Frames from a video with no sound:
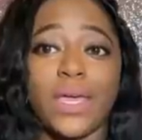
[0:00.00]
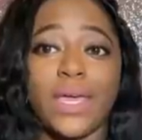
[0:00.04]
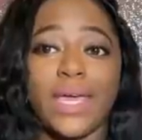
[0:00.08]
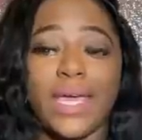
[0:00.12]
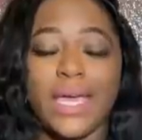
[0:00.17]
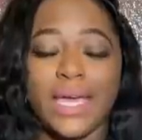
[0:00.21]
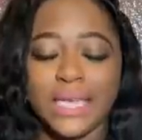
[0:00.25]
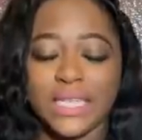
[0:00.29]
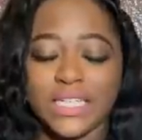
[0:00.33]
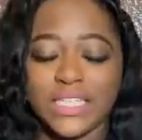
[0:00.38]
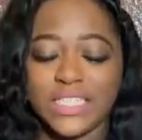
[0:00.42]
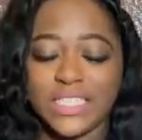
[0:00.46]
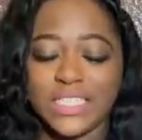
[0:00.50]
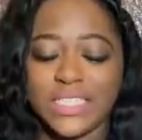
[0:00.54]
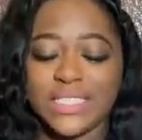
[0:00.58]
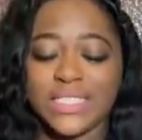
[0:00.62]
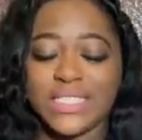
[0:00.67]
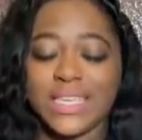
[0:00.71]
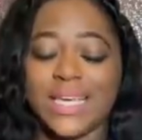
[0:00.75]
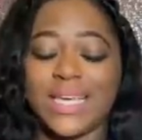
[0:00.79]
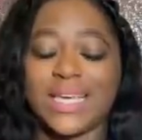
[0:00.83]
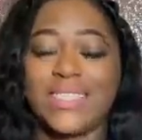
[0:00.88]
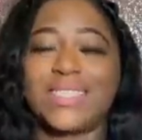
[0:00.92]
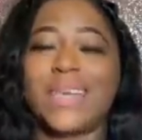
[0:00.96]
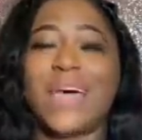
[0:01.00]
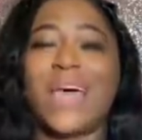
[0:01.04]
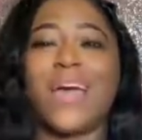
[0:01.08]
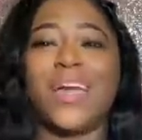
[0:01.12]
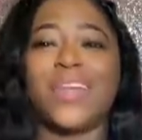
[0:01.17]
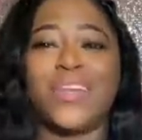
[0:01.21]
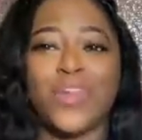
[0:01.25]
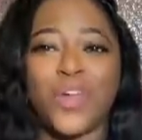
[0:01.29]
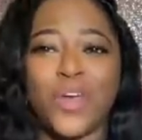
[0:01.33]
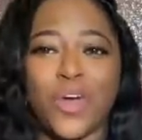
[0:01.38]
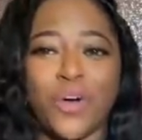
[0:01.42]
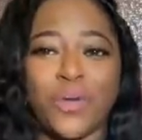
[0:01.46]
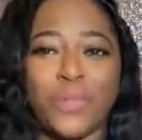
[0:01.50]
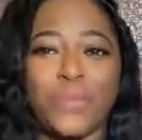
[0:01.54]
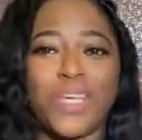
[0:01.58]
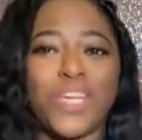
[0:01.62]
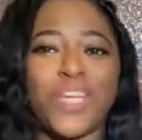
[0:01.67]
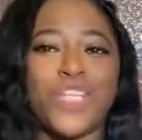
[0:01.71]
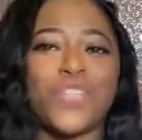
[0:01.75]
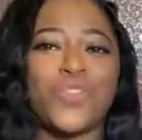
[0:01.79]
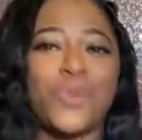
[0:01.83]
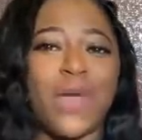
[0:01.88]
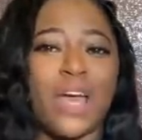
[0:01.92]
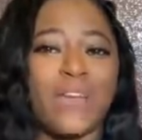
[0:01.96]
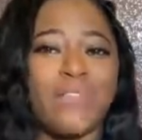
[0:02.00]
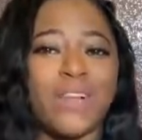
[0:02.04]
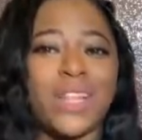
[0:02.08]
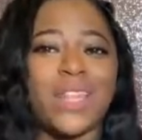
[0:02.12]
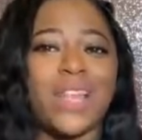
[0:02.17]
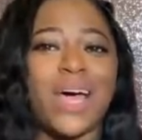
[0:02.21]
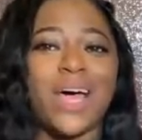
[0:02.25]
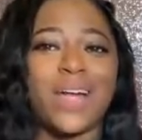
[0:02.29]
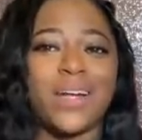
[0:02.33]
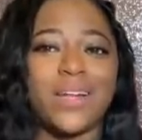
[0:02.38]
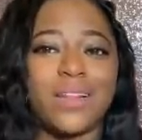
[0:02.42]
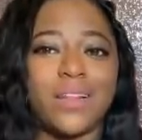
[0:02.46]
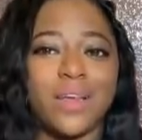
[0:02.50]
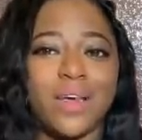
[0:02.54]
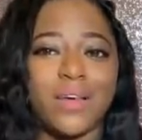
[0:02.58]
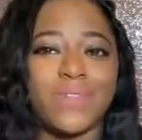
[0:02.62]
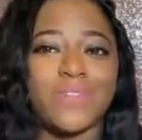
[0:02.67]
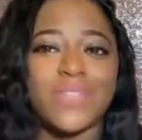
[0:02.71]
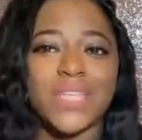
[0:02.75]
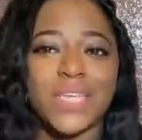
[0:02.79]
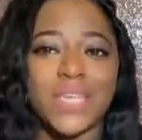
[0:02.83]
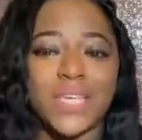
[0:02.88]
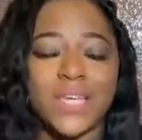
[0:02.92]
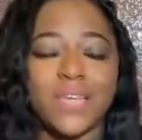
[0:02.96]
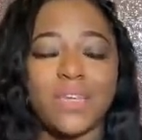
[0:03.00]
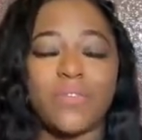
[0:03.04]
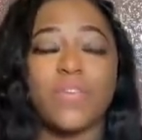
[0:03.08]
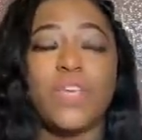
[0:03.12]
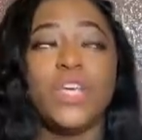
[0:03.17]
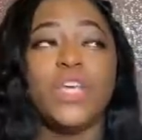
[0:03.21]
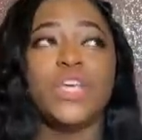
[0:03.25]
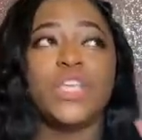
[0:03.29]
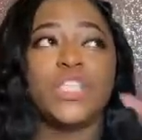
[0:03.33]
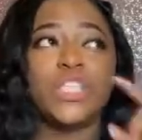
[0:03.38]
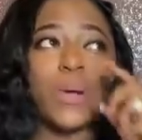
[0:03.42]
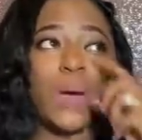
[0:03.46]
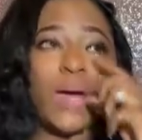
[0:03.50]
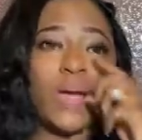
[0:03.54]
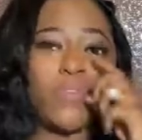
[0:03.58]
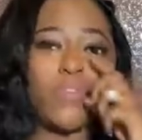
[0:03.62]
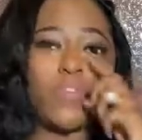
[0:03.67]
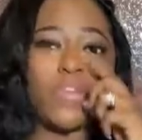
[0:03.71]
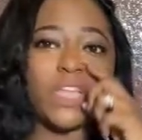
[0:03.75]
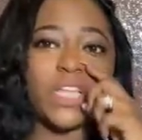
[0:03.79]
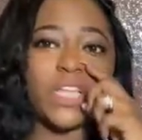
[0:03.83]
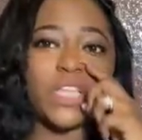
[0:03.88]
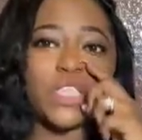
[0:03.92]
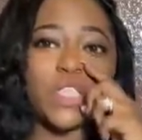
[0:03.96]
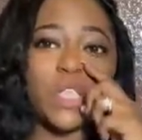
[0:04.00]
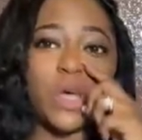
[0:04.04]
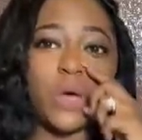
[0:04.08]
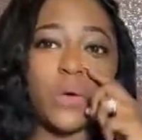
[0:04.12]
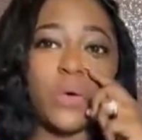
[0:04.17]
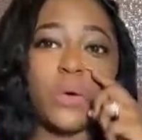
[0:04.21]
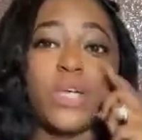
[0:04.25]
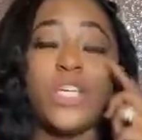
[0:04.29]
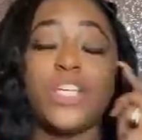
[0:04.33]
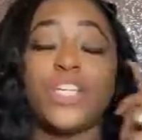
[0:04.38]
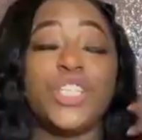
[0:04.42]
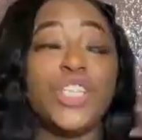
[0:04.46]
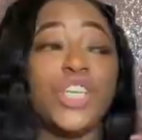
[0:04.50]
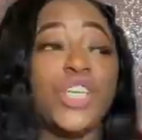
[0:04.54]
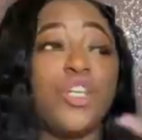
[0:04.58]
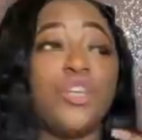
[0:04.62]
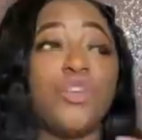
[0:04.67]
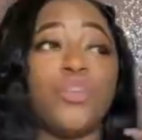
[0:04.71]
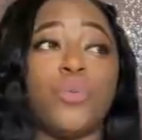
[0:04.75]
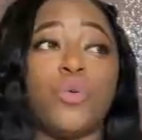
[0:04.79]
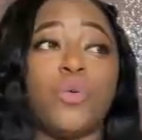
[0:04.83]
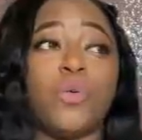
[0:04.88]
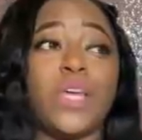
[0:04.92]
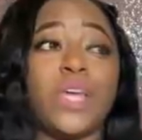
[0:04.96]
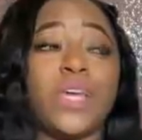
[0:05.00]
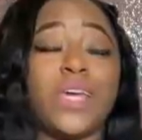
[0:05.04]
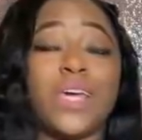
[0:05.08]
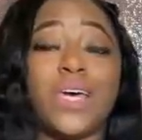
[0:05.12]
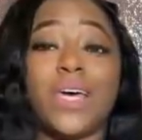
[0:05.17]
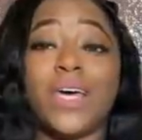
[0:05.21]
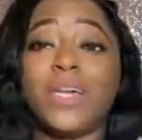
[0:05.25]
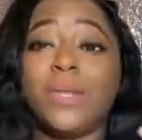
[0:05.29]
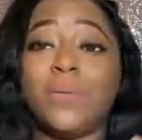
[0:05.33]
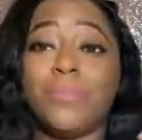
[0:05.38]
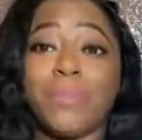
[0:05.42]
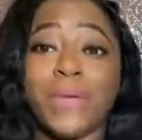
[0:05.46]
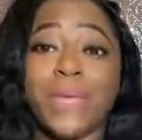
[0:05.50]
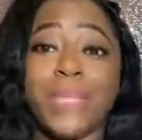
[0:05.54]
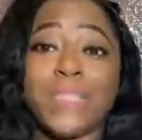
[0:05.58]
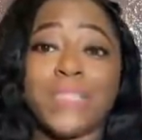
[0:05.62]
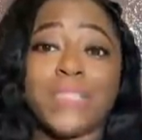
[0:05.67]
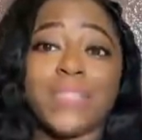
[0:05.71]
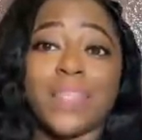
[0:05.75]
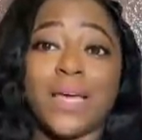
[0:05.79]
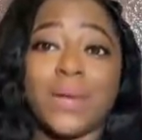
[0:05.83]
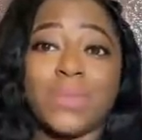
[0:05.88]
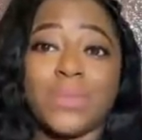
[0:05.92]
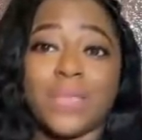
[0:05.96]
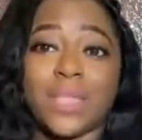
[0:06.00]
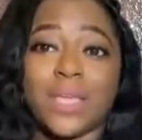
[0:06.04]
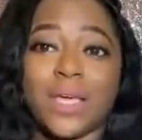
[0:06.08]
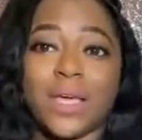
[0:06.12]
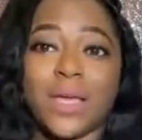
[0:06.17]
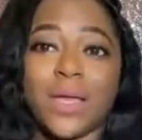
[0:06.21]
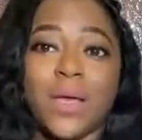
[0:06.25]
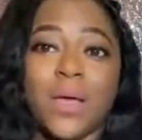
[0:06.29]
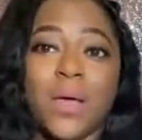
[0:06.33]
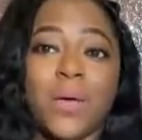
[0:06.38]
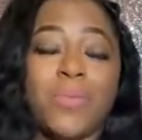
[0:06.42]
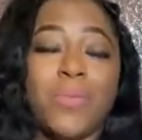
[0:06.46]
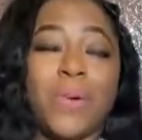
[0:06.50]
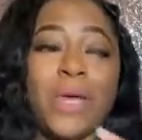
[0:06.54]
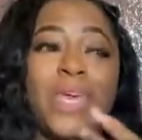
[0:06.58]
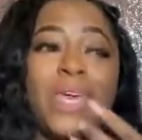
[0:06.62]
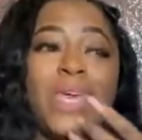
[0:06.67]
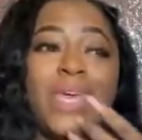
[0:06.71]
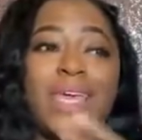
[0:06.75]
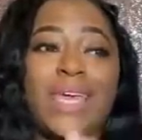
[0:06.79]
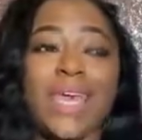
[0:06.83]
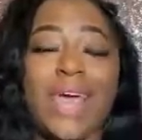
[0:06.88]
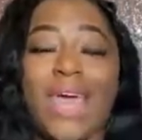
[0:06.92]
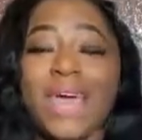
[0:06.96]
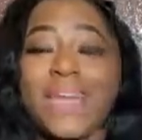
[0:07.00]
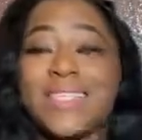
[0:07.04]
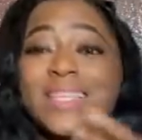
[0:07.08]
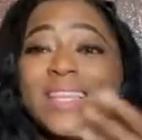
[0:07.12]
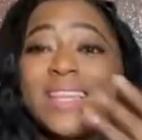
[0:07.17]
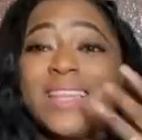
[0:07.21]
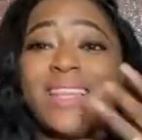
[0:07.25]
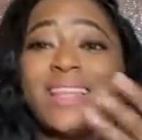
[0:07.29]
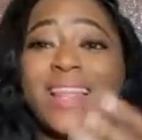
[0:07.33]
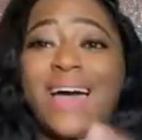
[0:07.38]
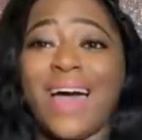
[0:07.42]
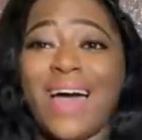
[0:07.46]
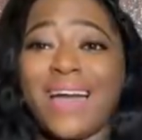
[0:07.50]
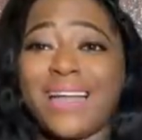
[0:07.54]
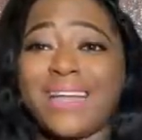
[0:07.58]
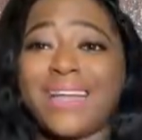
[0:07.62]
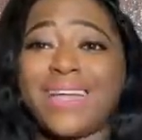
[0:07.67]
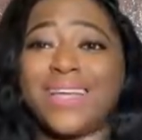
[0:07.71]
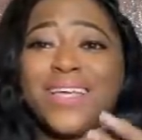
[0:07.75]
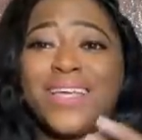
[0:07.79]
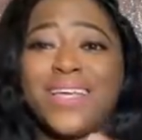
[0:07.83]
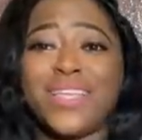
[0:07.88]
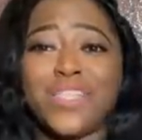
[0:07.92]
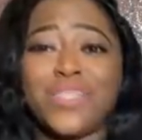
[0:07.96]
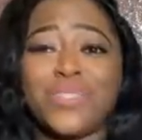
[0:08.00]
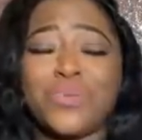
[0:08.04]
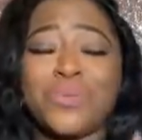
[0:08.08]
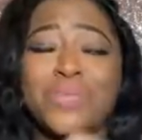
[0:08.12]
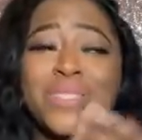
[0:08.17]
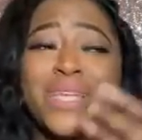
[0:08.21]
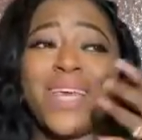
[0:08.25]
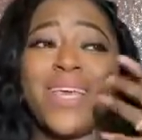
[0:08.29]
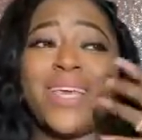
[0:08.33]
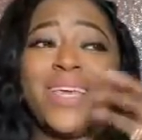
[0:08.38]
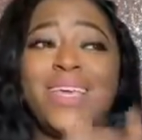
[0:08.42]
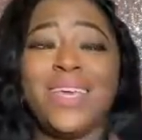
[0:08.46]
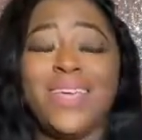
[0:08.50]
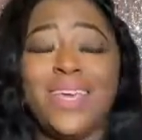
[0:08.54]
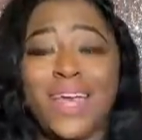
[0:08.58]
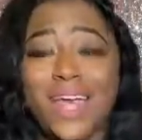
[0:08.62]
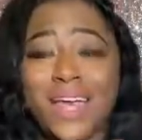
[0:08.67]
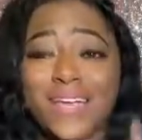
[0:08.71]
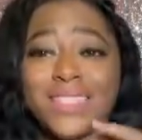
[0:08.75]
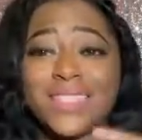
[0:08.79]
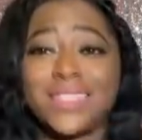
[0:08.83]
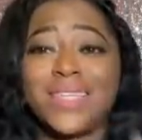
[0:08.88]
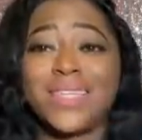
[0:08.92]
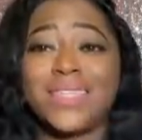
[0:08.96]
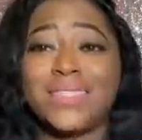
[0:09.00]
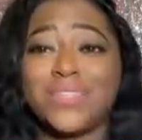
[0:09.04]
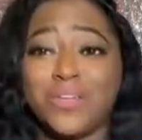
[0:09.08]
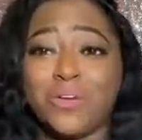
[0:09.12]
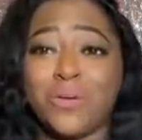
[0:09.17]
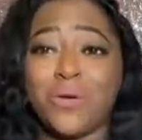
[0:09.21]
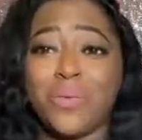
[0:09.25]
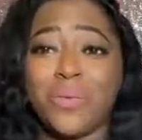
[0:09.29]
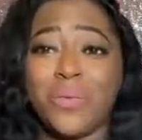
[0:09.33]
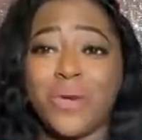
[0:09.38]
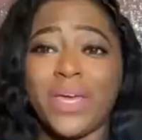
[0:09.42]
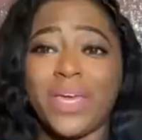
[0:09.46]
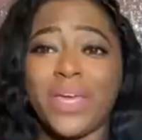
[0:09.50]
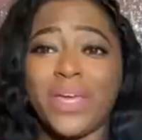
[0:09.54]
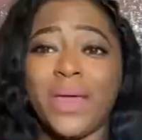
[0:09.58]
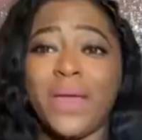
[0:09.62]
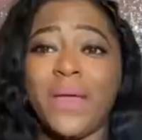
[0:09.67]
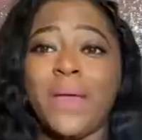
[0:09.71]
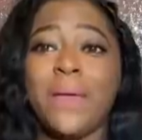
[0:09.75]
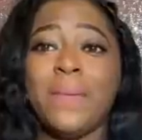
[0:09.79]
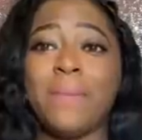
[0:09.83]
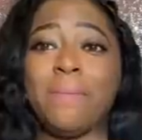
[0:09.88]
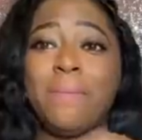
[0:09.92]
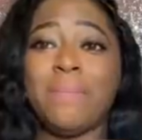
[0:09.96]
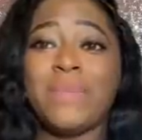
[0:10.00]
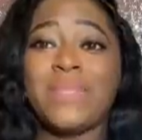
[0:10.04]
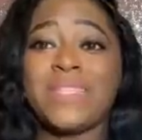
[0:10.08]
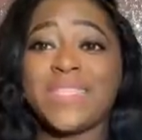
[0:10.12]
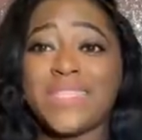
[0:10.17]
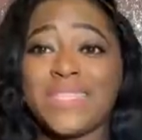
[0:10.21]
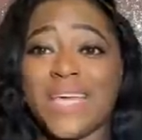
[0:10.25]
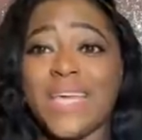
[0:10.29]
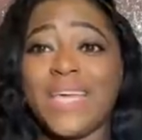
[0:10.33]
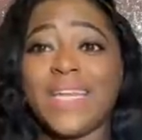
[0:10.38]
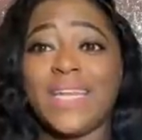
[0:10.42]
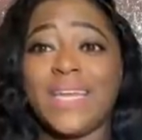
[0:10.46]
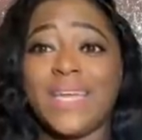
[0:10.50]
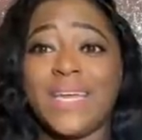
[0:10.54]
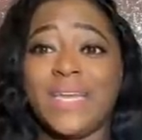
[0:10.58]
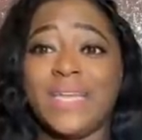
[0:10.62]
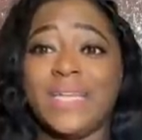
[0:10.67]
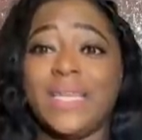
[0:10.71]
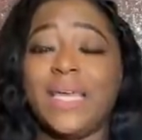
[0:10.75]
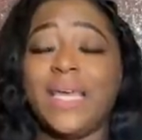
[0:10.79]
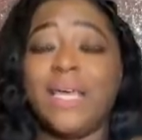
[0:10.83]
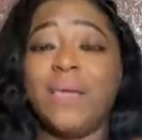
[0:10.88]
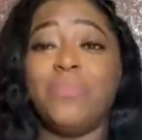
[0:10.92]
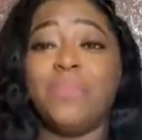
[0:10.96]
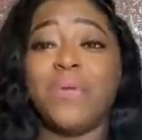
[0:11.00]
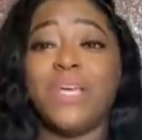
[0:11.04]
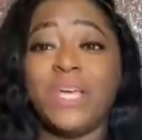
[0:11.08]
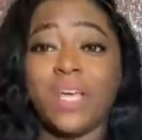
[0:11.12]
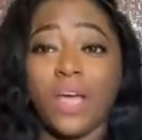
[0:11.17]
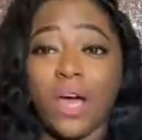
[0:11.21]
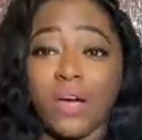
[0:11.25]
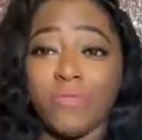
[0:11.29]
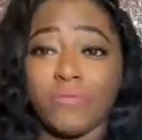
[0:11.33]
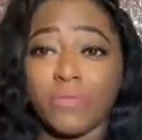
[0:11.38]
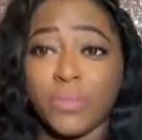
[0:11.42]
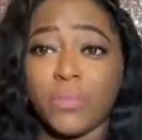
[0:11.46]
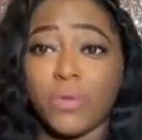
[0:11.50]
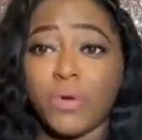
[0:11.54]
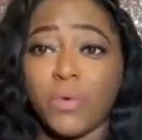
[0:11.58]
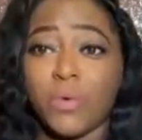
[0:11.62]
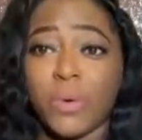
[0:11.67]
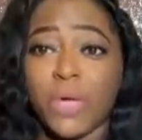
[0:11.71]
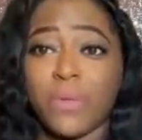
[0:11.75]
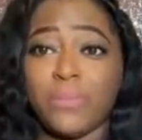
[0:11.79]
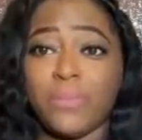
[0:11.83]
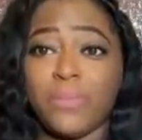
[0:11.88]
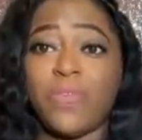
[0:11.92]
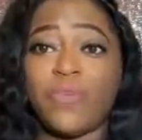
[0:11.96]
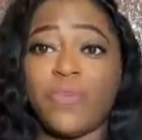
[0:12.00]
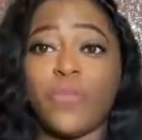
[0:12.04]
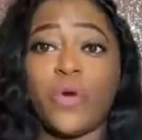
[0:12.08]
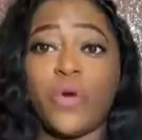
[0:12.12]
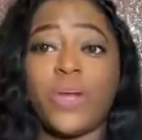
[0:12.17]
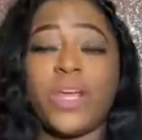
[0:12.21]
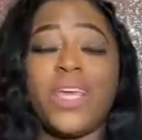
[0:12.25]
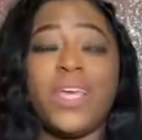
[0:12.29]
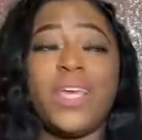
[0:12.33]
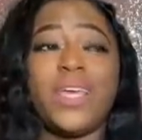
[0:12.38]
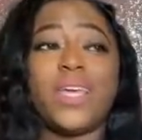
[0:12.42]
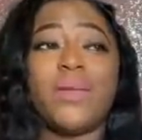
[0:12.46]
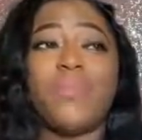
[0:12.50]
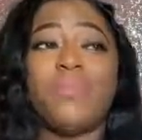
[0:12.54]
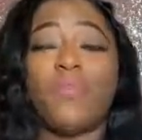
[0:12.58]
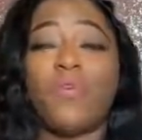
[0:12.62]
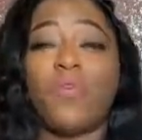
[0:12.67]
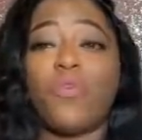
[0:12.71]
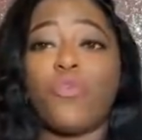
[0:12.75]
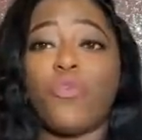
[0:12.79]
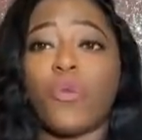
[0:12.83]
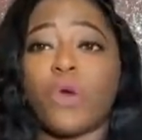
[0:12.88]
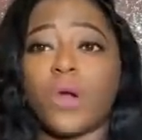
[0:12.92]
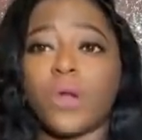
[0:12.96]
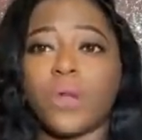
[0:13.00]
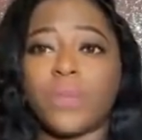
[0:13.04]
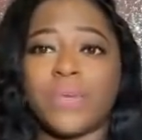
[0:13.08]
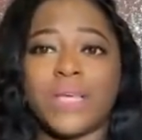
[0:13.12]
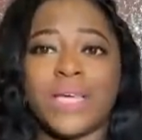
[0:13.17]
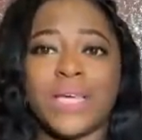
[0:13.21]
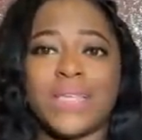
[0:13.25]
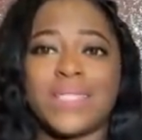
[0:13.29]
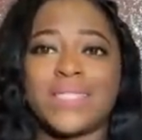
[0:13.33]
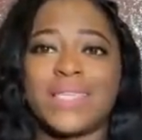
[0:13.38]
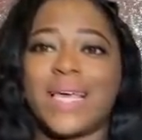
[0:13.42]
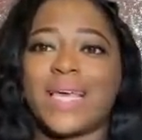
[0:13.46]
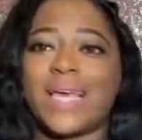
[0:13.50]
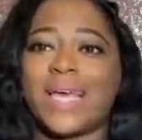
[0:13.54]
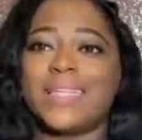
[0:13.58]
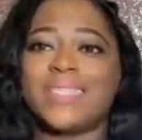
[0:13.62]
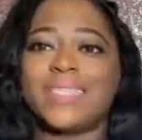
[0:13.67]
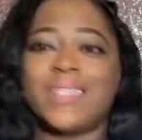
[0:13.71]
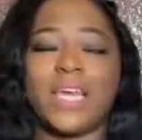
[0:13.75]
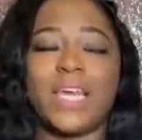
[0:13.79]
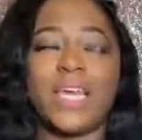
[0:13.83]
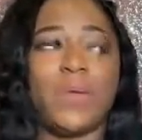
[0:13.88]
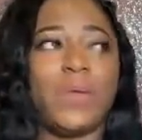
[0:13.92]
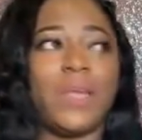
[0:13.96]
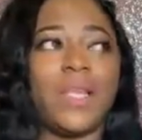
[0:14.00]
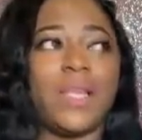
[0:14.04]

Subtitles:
And she says, I know because you have a lot of love to give. So I feel as though she knew it could have been something. But he has a lot of issues that he has to deal with, sit and be comfortable with before he can move forward. Because like I said in the